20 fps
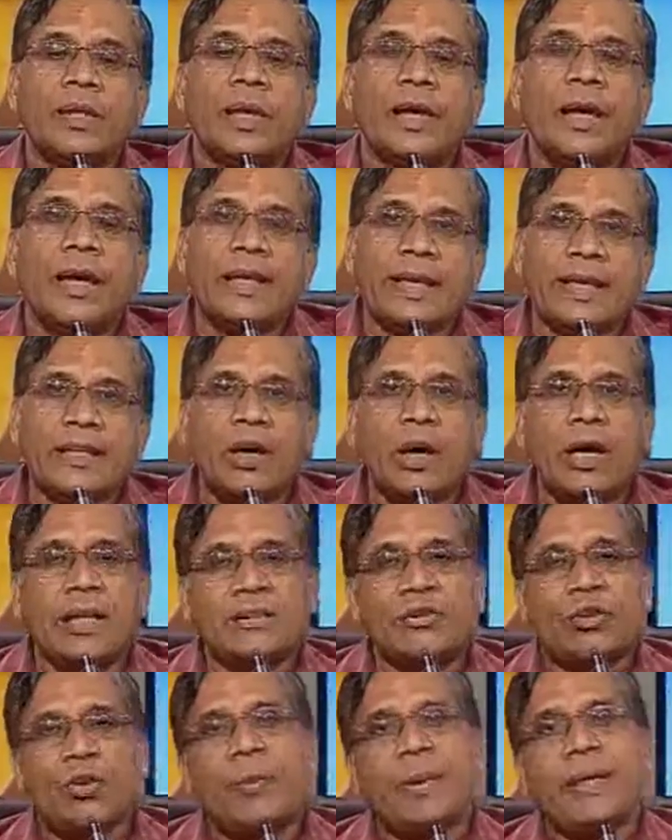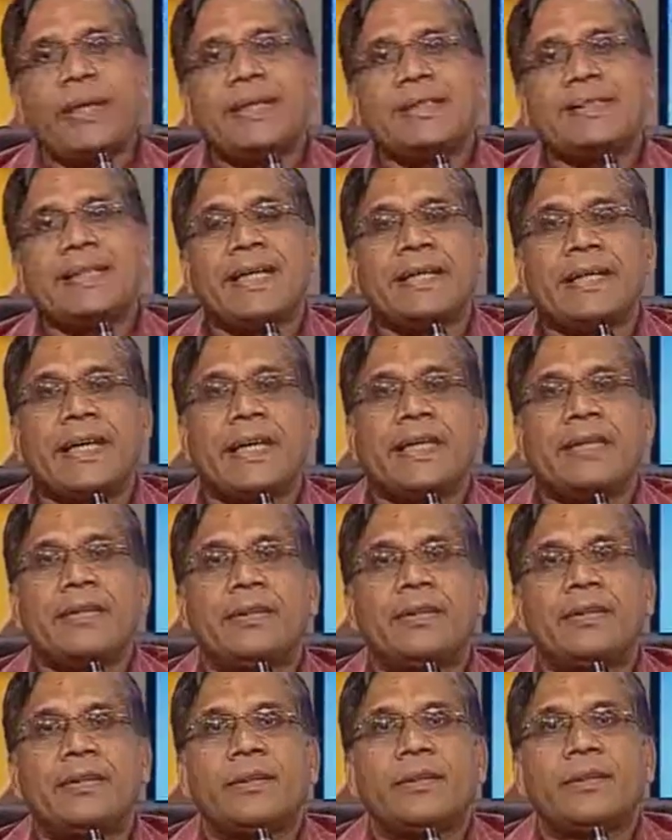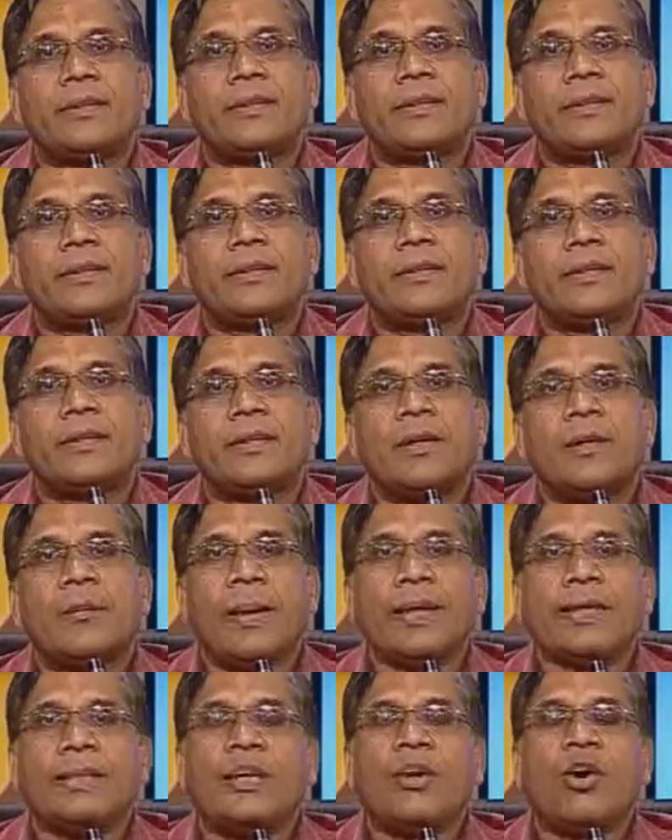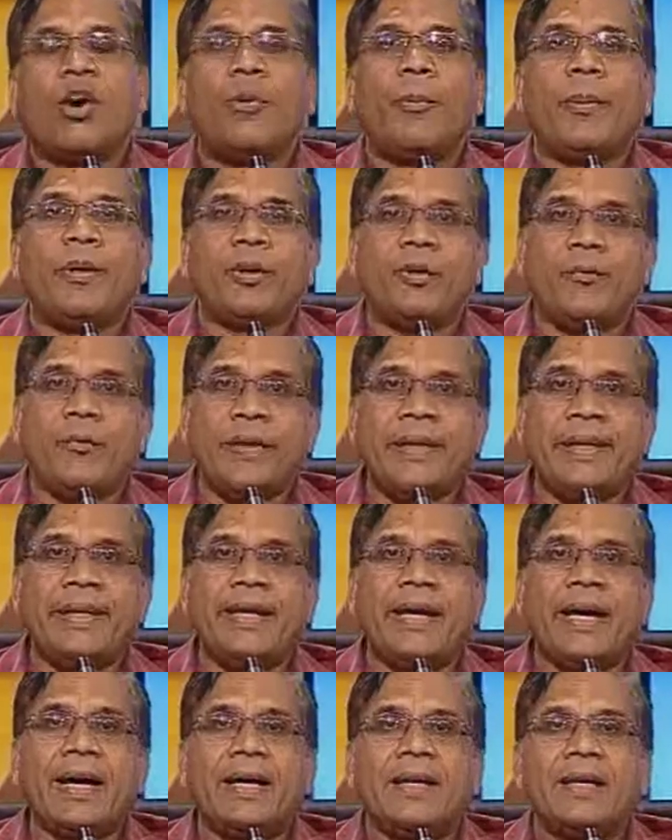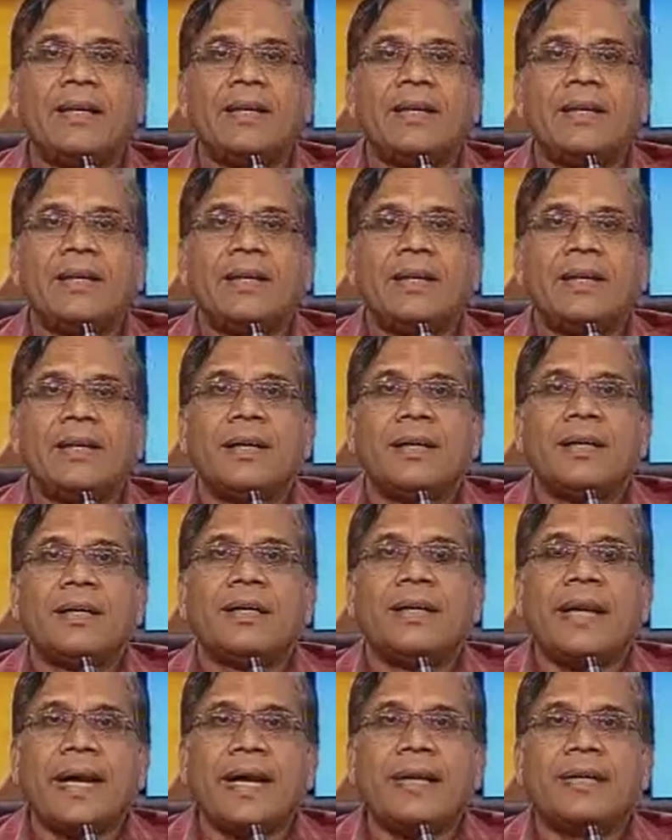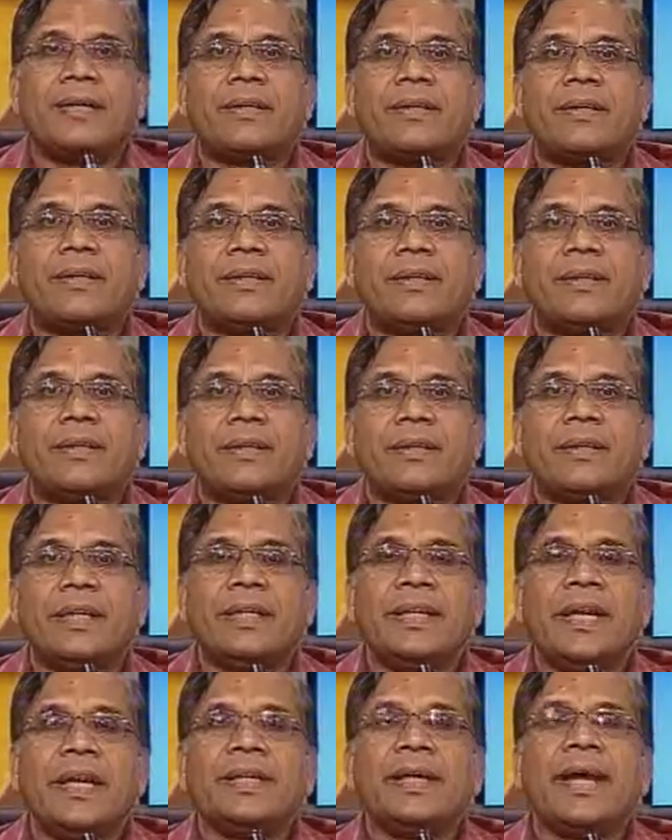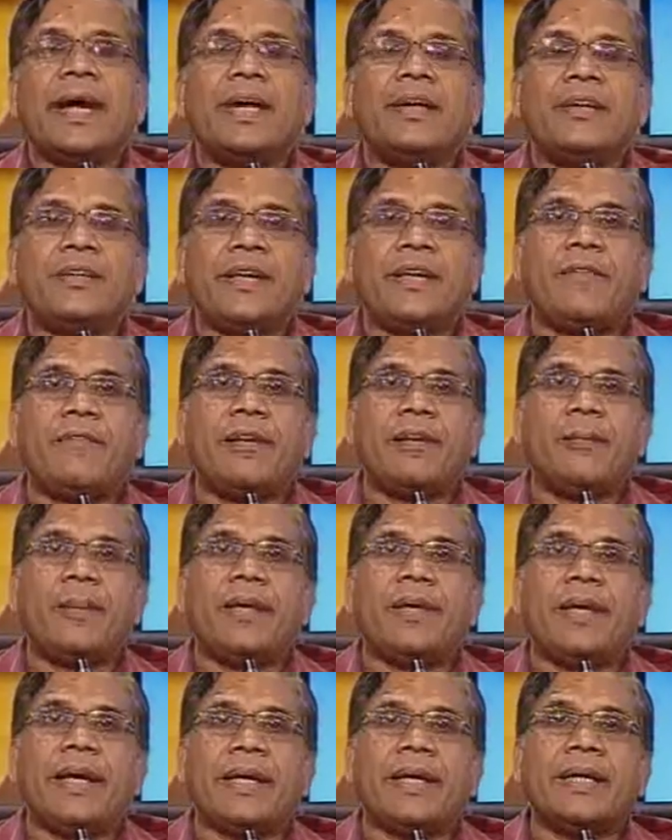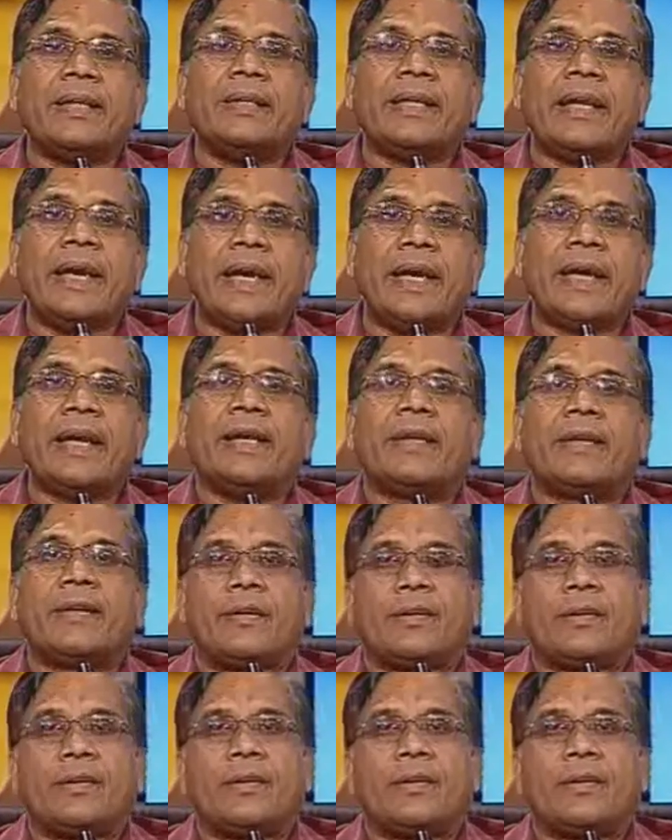It has also been decided by the Government of India that the data entry will be taken care